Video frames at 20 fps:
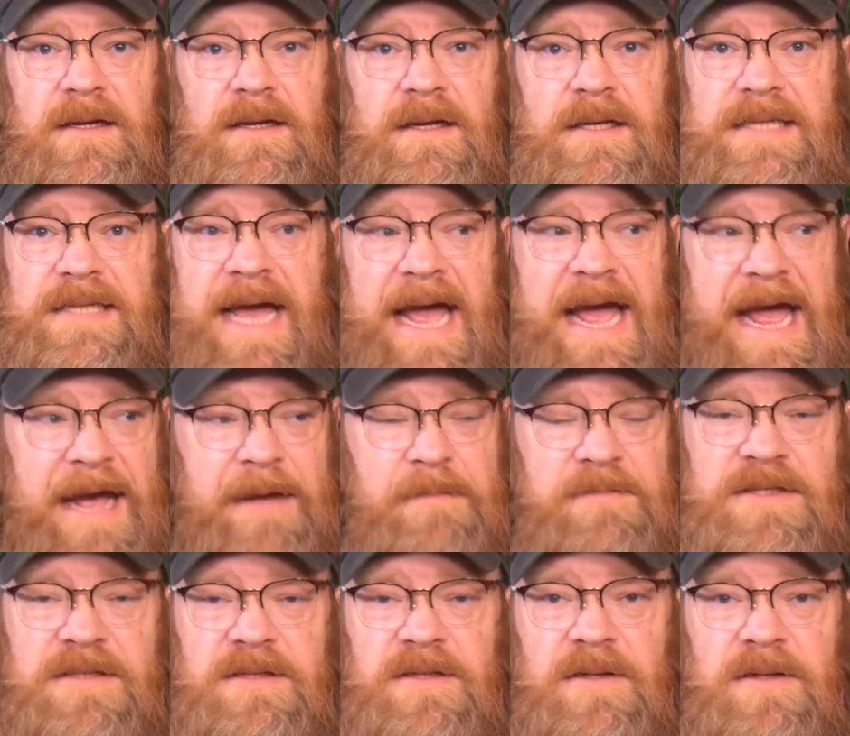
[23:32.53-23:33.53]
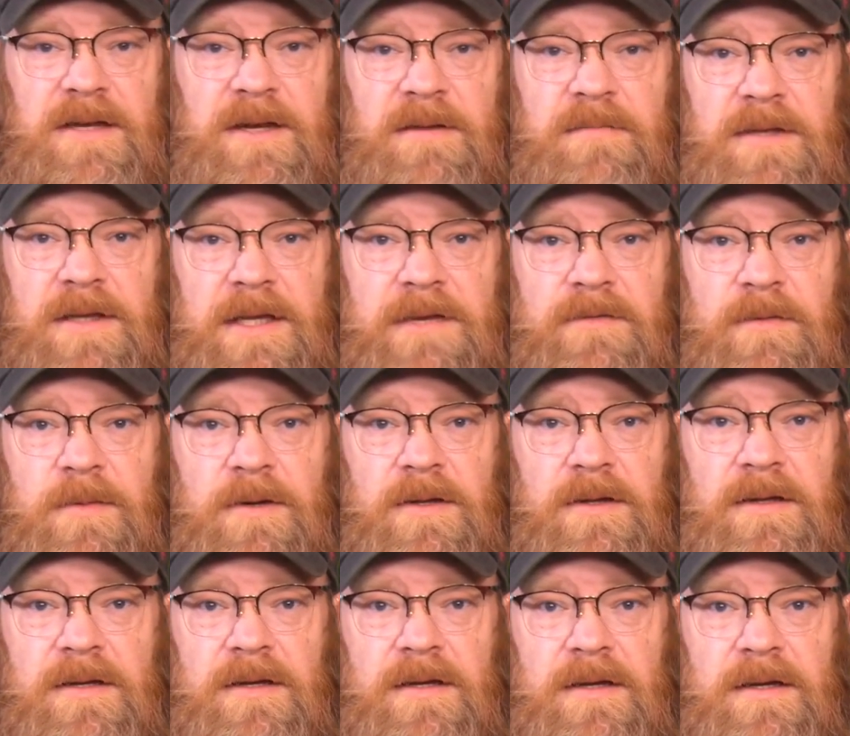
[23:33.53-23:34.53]
It's absolutely
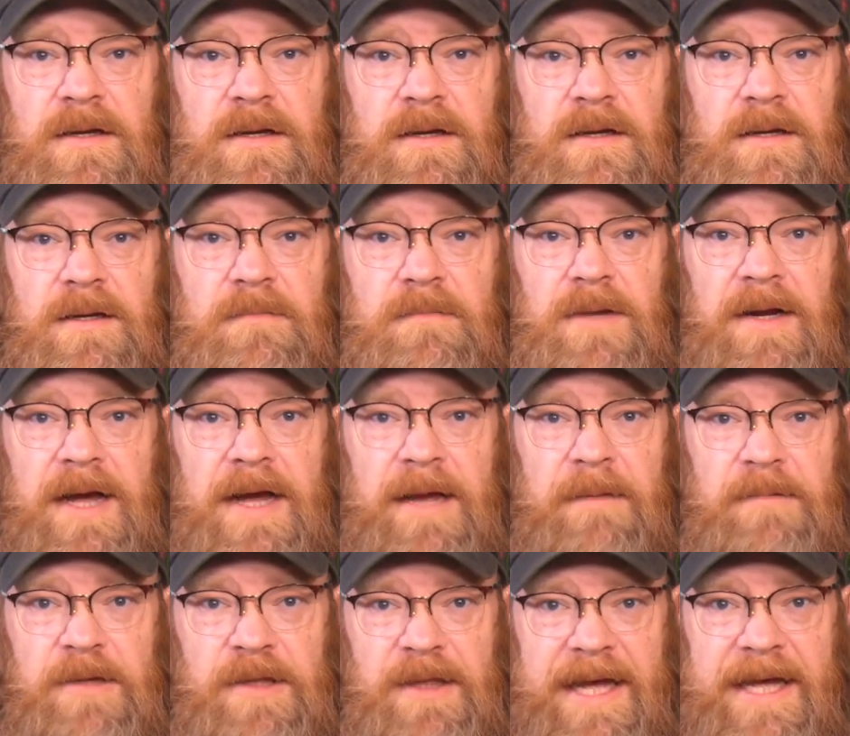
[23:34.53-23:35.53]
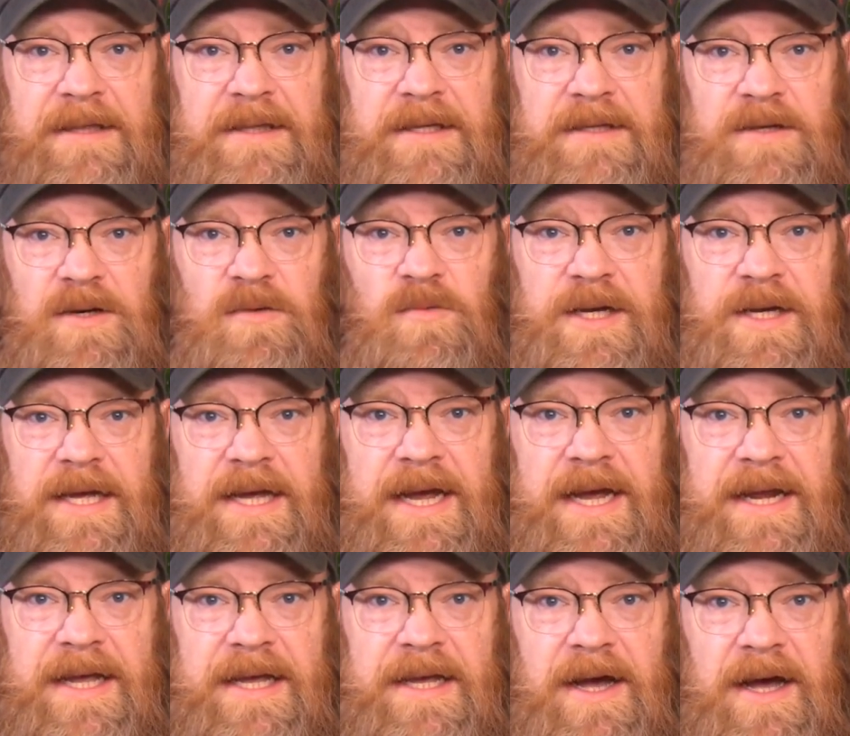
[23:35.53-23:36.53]
unbelievable. But I am glad that Ricky
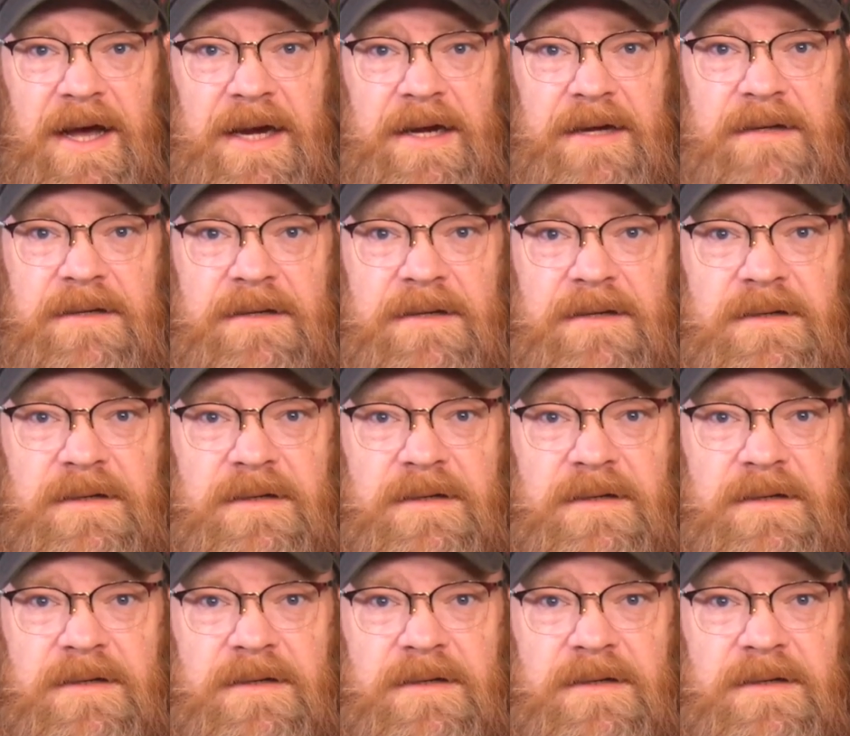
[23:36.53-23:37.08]
had a gun